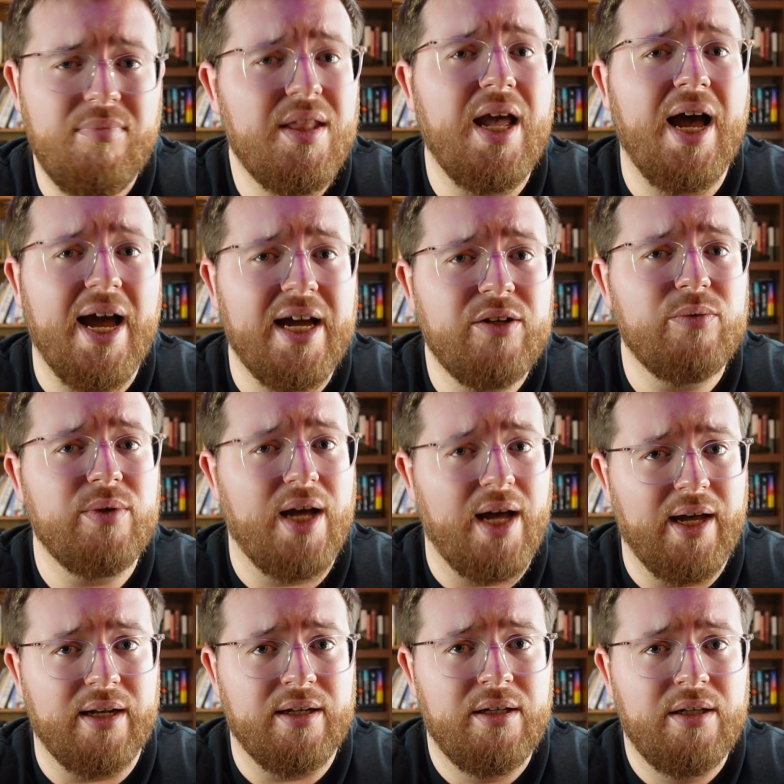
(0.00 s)
I do
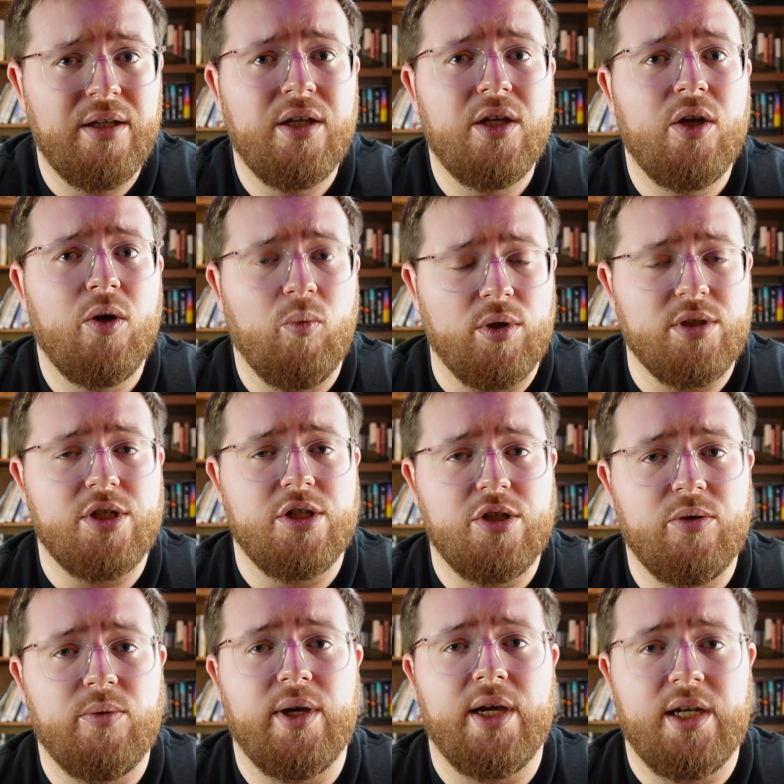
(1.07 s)
not want to
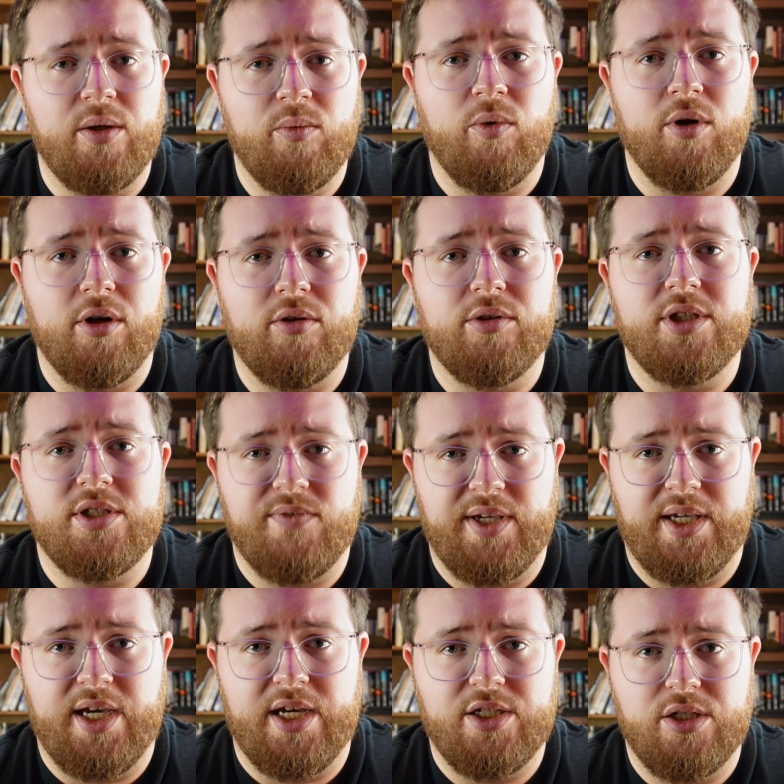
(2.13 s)
do any work on this
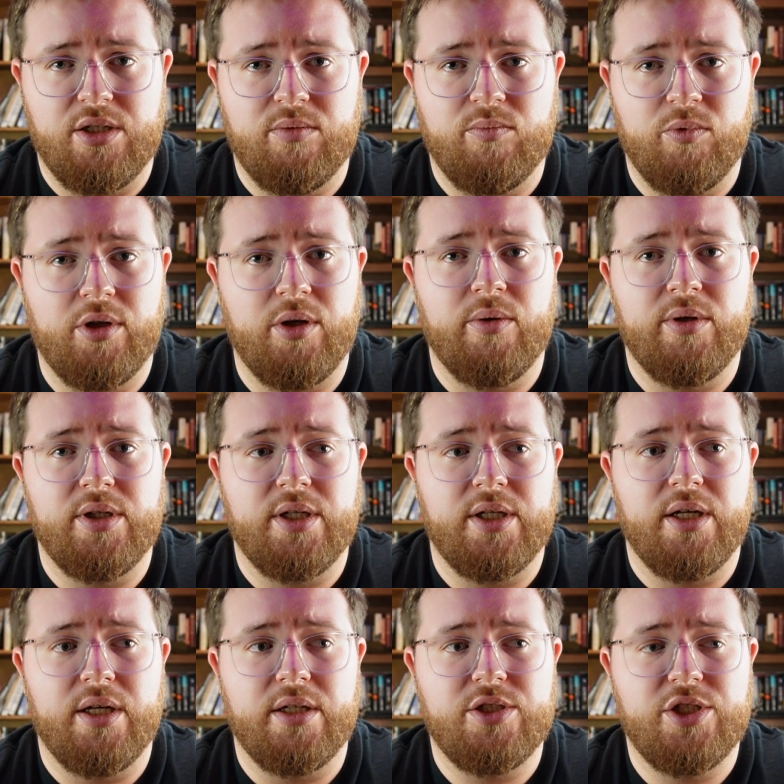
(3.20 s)
vacation. We're going
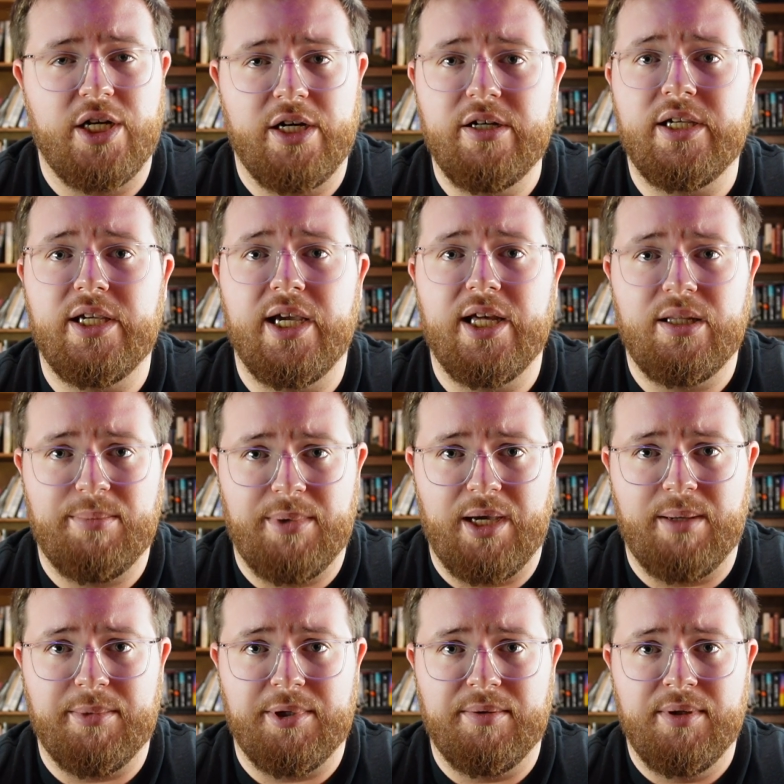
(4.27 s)
to Cherokee,
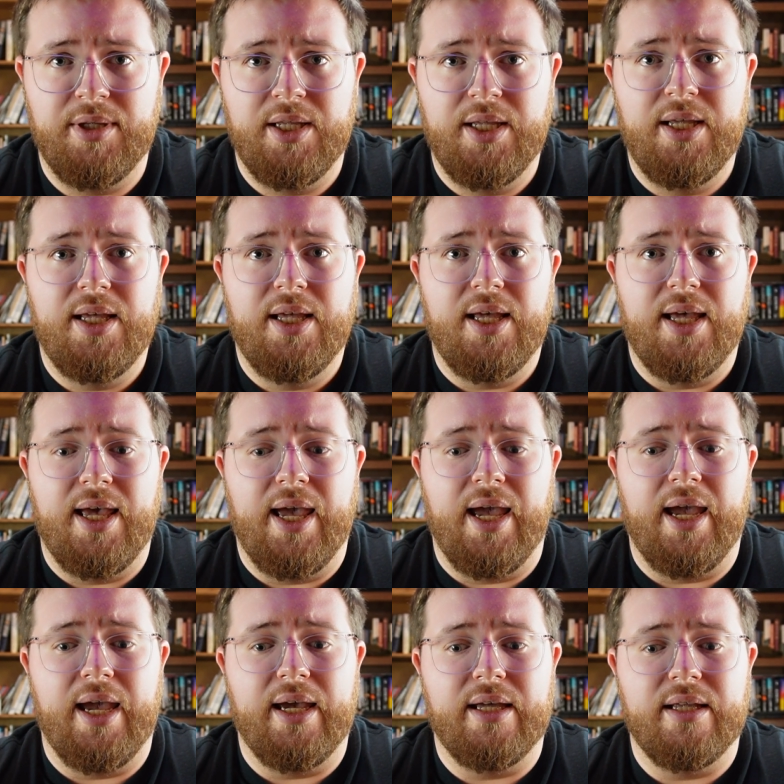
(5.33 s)
Alabama,
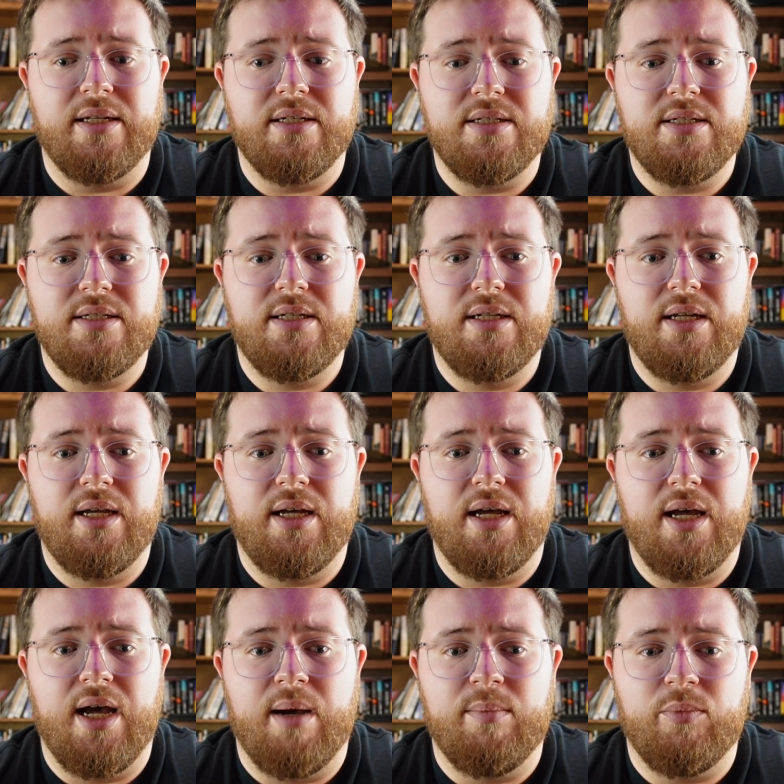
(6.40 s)
and
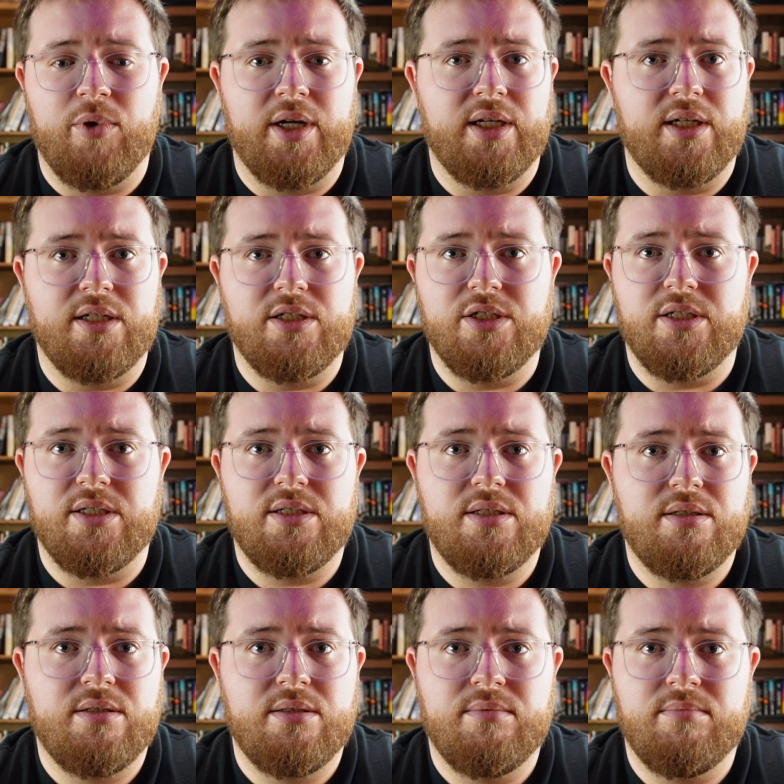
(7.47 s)
I'm ready to
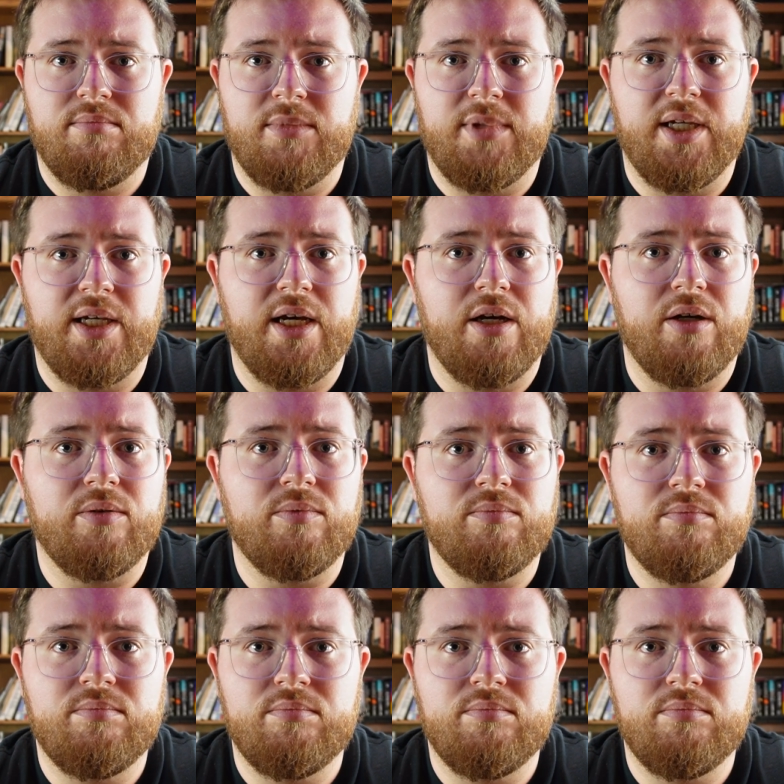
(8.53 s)
just get gone.